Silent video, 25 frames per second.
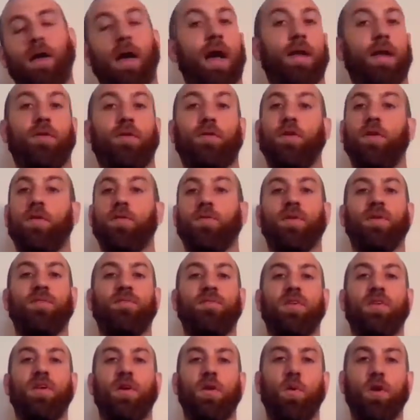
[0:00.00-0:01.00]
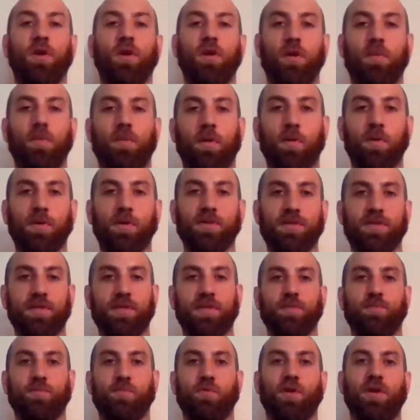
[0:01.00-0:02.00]
I don't even know what number it was at
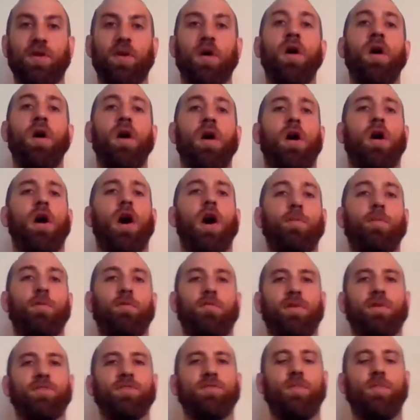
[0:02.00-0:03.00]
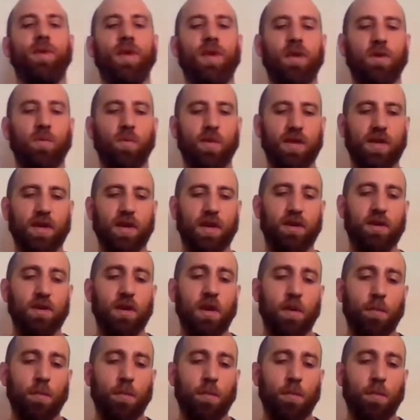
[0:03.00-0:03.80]
this point, but WrestleMania weekend.